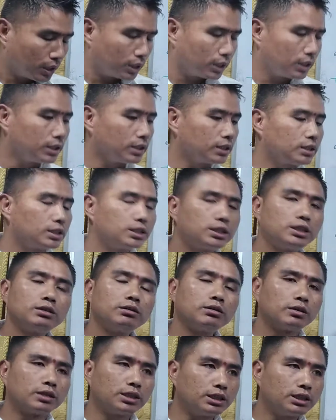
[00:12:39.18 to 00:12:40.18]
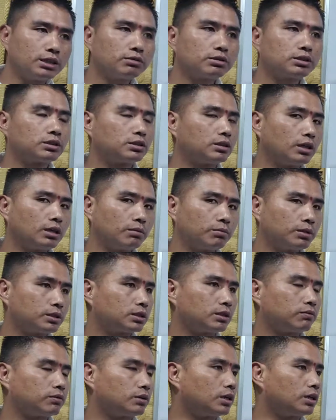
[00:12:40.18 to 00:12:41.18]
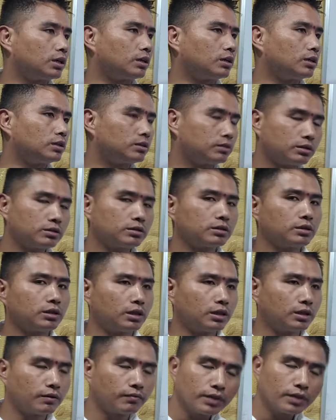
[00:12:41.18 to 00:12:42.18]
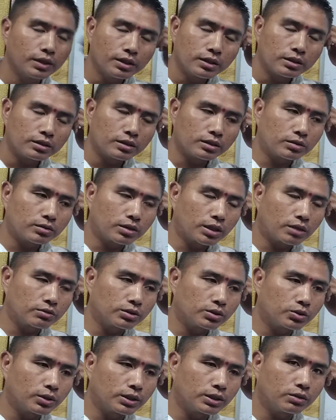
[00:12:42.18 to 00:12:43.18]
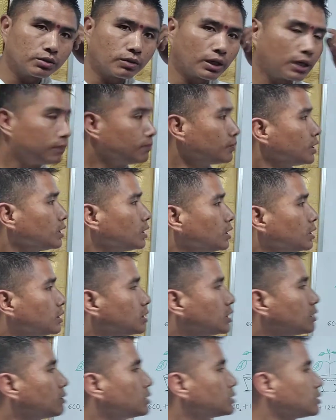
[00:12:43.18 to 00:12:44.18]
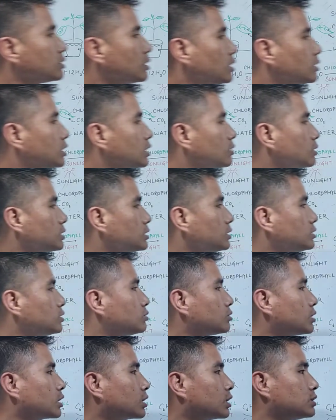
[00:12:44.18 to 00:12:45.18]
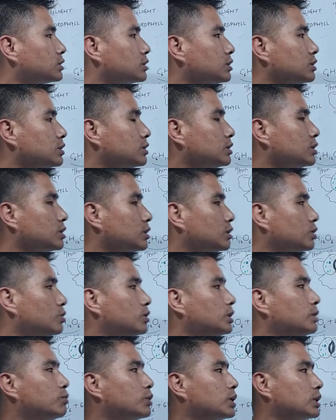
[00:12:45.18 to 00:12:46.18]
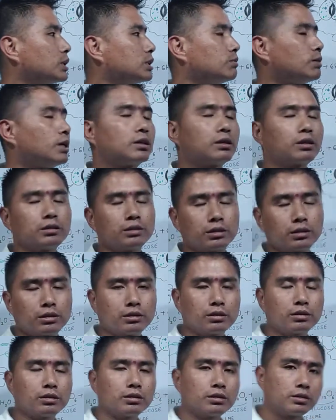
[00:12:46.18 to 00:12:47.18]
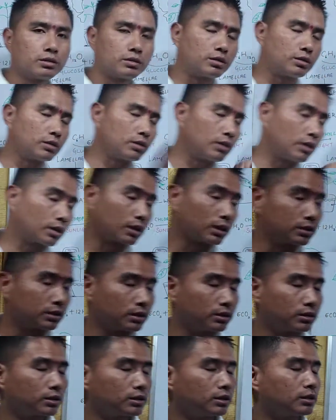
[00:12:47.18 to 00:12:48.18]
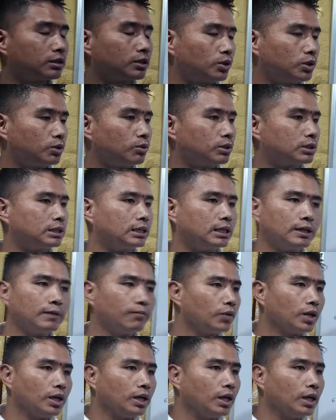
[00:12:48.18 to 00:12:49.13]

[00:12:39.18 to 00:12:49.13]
In the reduced syllabus of this 2021, there wasn't sugar concentration theory. Only potassium ion concentration theory was there.